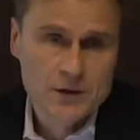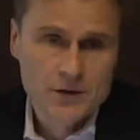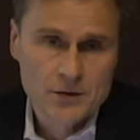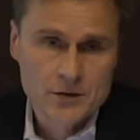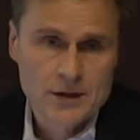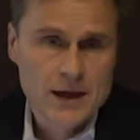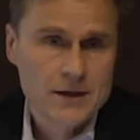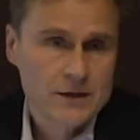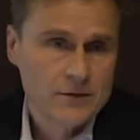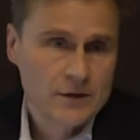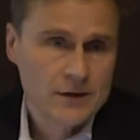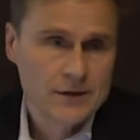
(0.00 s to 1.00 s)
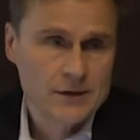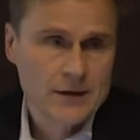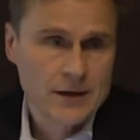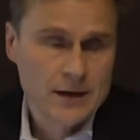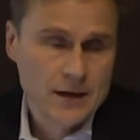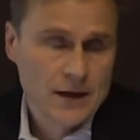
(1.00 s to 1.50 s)
because Actavis
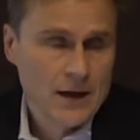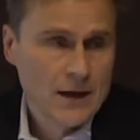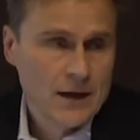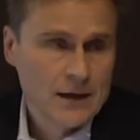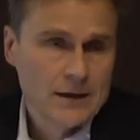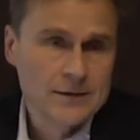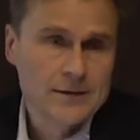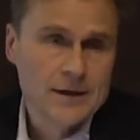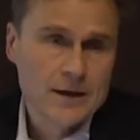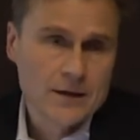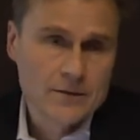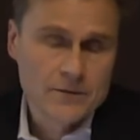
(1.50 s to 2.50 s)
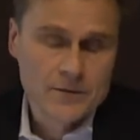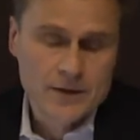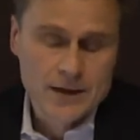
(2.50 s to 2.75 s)
uh, itself uh,